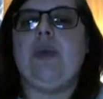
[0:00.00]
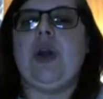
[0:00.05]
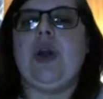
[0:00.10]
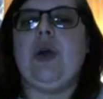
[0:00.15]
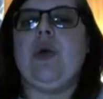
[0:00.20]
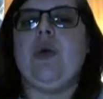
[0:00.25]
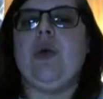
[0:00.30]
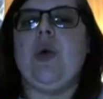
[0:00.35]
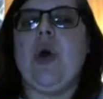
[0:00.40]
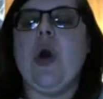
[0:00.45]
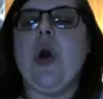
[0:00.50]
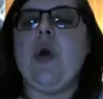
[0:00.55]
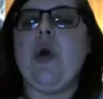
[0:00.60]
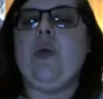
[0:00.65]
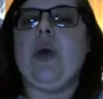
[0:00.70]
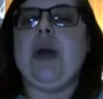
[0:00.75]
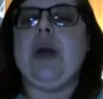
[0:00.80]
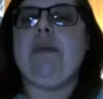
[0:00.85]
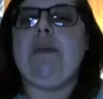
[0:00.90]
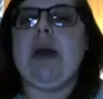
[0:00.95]
you
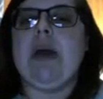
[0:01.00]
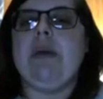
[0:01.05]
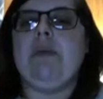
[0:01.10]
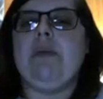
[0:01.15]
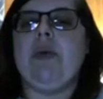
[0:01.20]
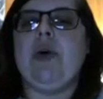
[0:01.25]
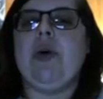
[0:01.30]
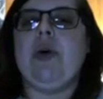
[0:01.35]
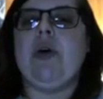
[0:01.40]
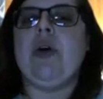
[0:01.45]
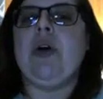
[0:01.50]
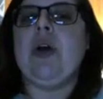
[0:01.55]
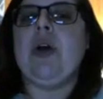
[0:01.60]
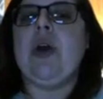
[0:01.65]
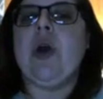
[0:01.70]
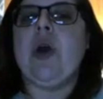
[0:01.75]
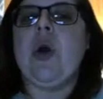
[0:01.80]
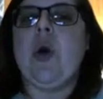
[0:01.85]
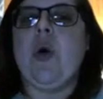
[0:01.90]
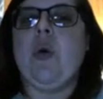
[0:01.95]
remember
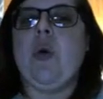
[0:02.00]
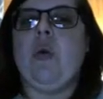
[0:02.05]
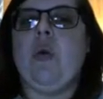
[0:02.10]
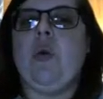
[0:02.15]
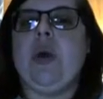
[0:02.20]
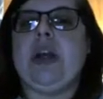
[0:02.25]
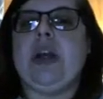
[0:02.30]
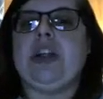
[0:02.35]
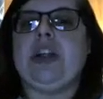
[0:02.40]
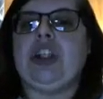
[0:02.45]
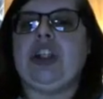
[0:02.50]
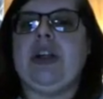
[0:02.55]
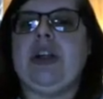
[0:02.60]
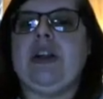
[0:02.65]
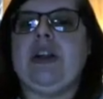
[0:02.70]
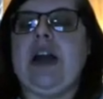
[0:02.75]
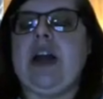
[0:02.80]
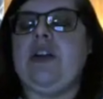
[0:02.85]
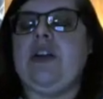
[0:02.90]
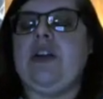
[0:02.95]
which
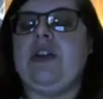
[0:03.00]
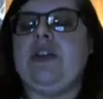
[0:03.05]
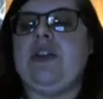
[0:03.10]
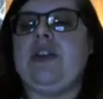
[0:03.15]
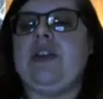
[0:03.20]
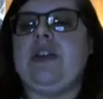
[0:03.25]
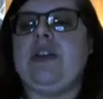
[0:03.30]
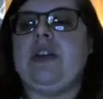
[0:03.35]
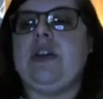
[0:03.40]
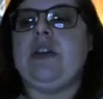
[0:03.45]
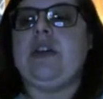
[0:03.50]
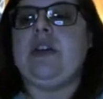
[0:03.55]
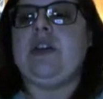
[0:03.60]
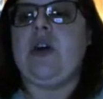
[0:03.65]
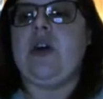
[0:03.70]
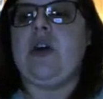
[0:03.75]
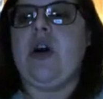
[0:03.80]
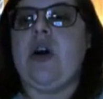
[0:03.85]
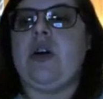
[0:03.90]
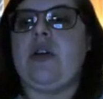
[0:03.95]
letters
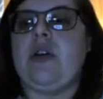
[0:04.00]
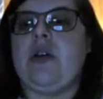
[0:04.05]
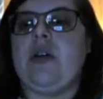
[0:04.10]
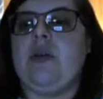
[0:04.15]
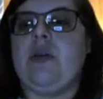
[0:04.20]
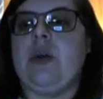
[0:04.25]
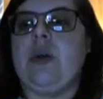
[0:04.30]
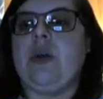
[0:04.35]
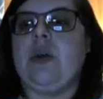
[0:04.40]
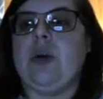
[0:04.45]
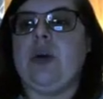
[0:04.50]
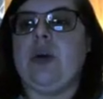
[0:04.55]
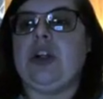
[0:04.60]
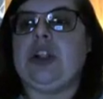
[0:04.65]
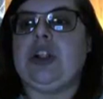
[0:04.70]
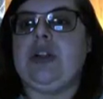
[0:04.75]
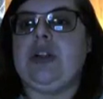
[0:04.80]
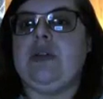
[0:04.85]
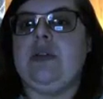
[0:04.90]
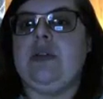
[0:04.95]
start with
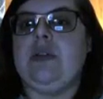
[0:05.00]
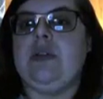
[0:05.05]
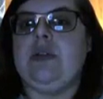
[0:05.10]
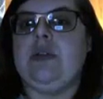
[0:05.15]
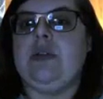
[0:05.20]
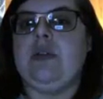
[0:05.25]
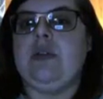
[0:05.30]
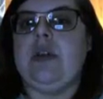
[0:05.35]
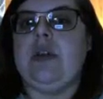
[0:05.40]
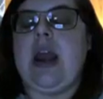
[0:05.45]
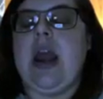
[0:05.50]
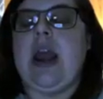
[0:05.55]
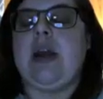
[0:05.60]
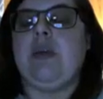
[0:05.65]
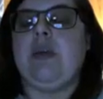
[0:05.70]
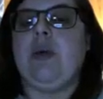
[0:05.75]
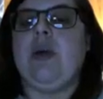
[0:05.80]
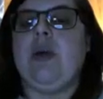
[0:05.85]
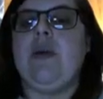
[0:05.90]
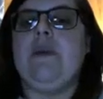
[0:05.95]
which
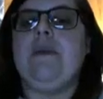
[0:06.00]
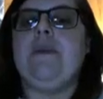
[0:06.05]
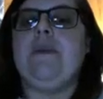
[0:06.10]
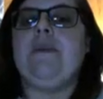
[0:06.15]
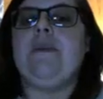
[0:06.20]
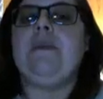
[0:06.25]
animal.